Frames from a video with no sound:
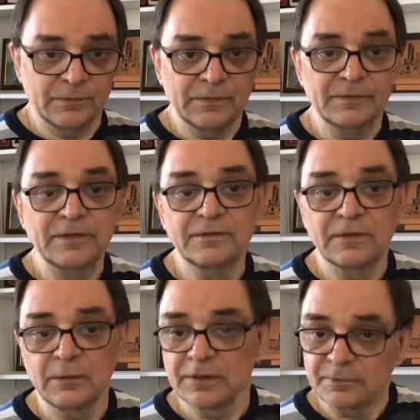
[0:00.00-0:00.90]
These
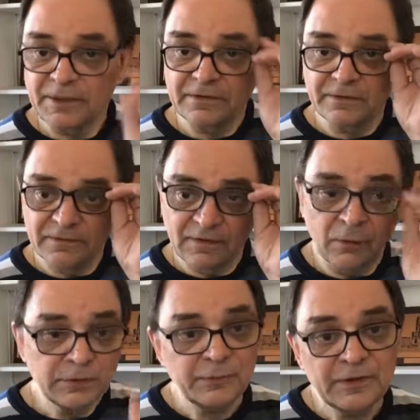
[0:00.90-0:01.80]
goal expectancies,
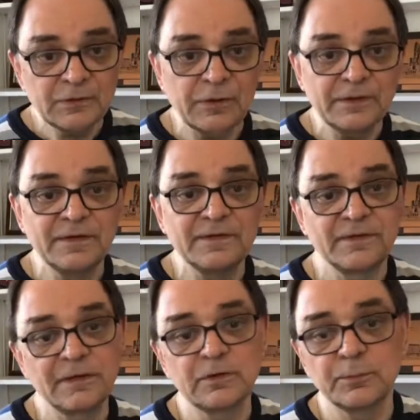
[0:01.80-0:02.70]
how do we turn these
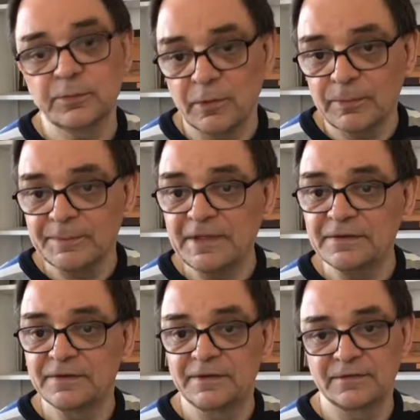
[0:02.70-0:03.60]
into
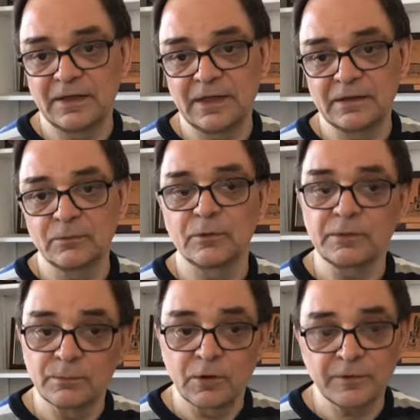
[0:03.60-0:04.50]
probabilities, and what
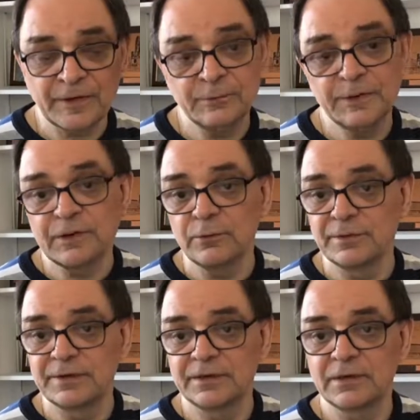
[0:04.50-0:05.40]
more can we do
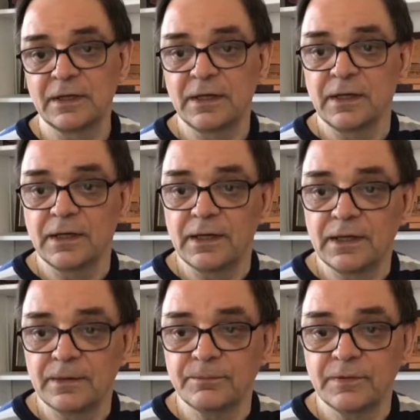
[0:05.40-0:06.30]
with it?
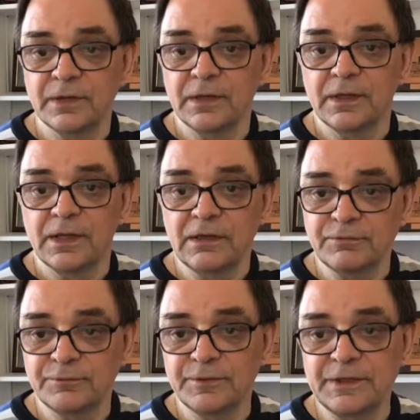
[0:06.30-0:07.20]

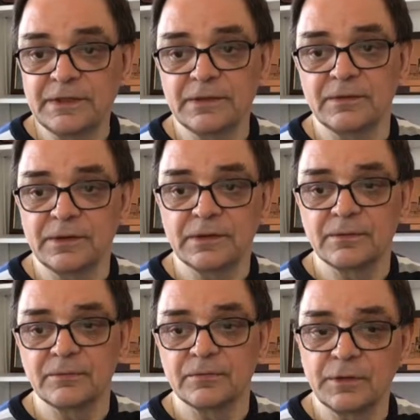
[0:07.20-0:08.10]
If we
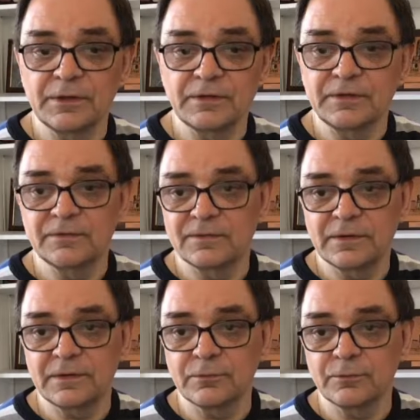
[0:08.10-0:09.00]
turn these
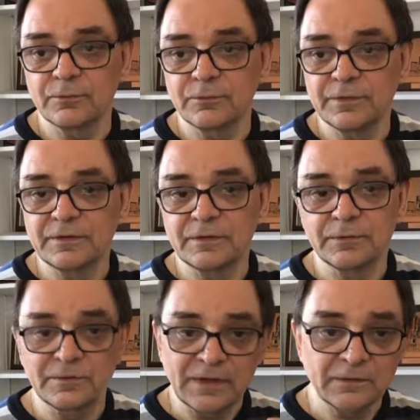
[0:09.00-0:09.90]
with
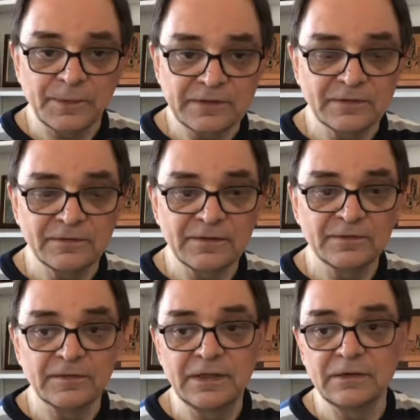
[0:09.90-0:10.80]
those
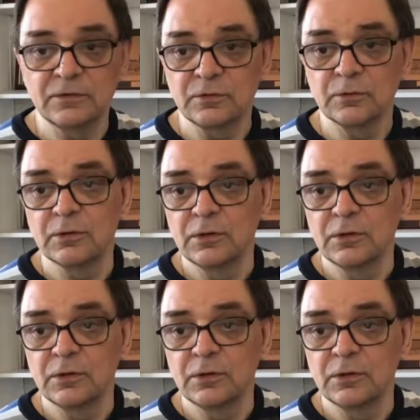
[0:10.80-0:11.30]
expectancies into